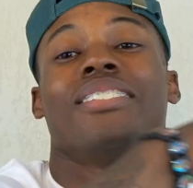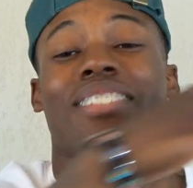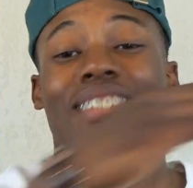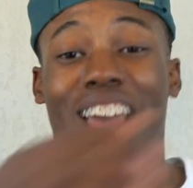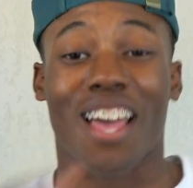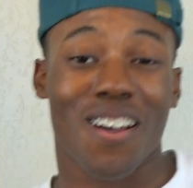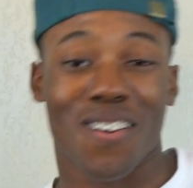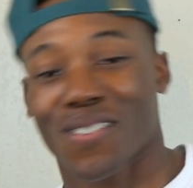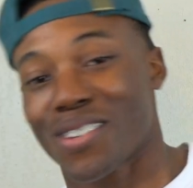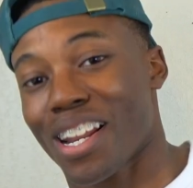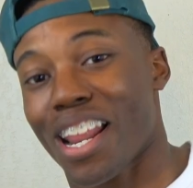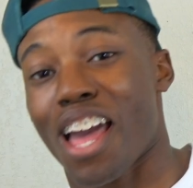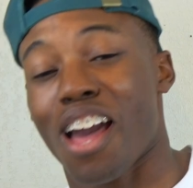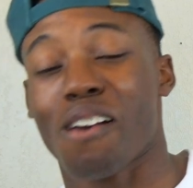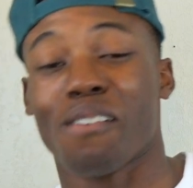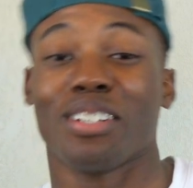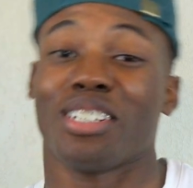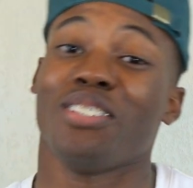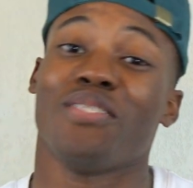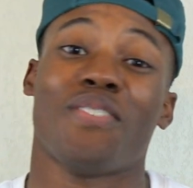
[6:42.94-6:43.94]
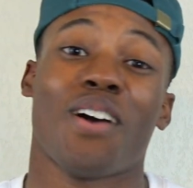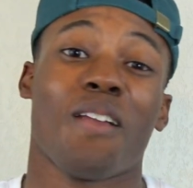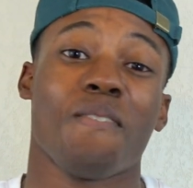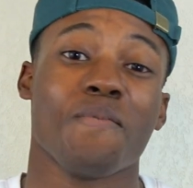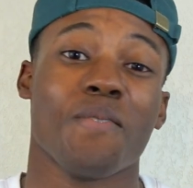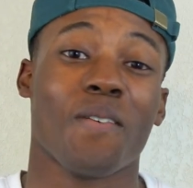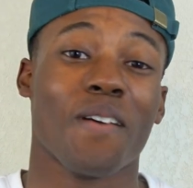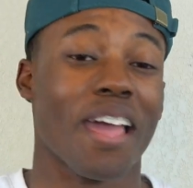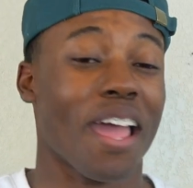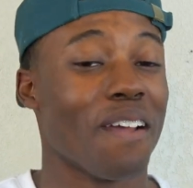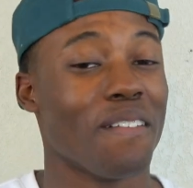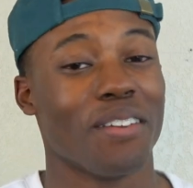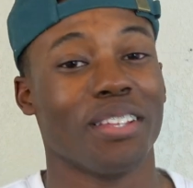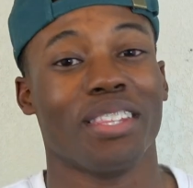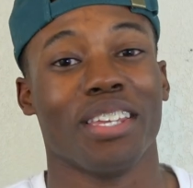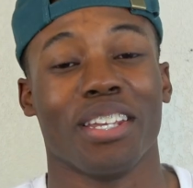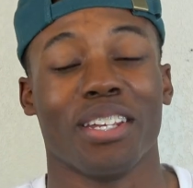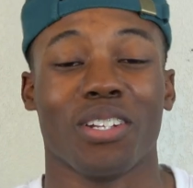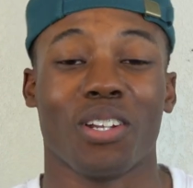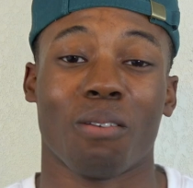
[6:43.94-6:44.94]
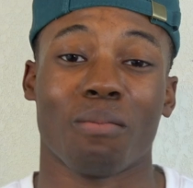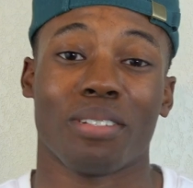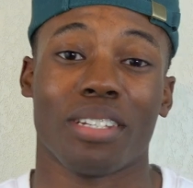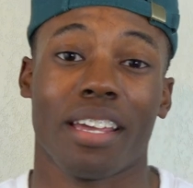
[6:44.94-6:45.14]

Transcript: SoundCloud. Make sure you follow me on everything, you know what I'm